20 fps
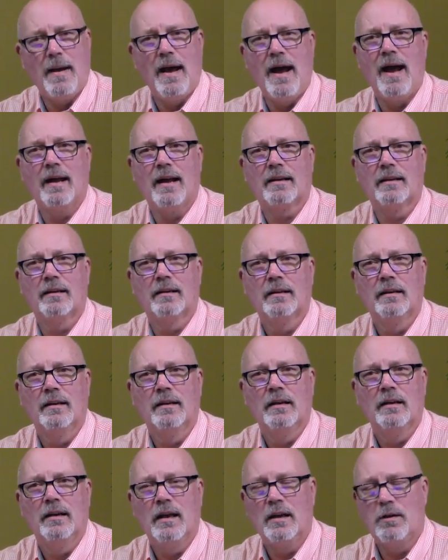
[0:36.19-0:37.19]
back
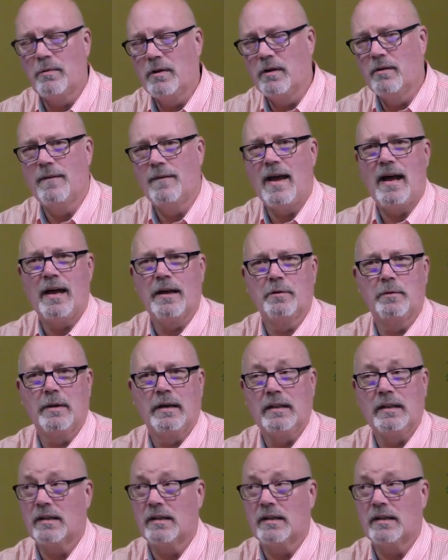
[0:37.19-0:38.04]
and reevaluate.